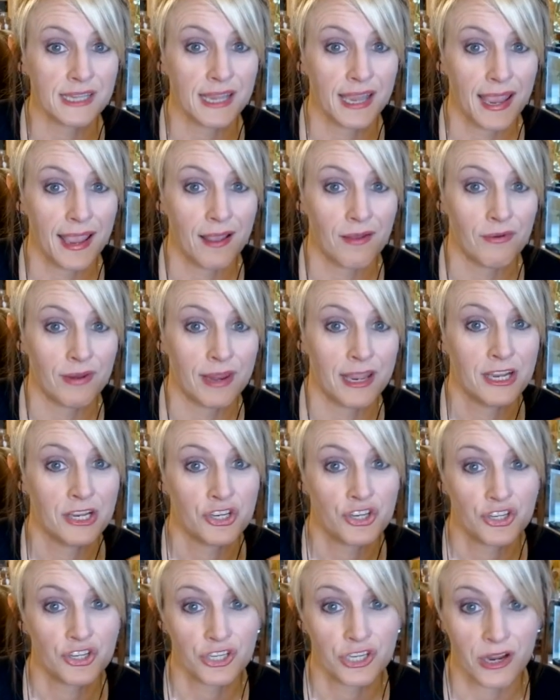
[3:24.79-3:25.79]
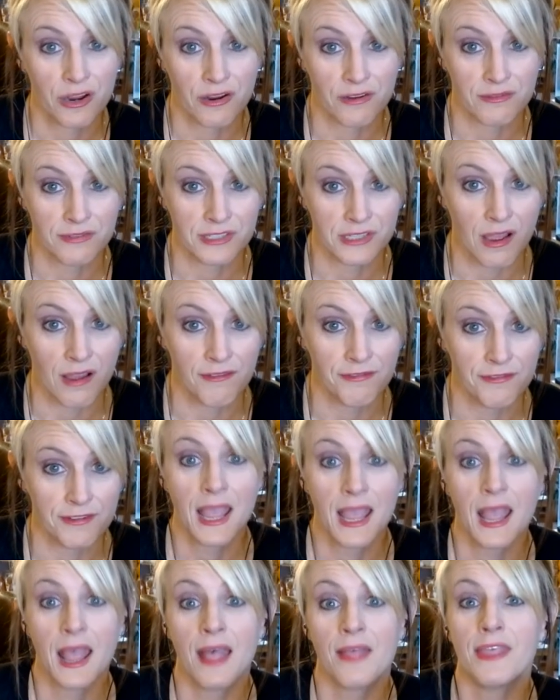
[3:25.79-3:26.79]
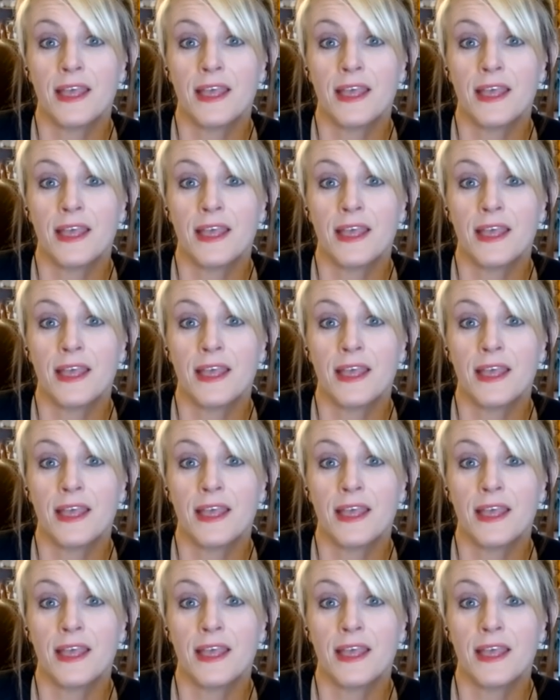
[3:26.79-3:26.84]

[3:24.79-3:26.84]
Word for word: County Sheriff's Office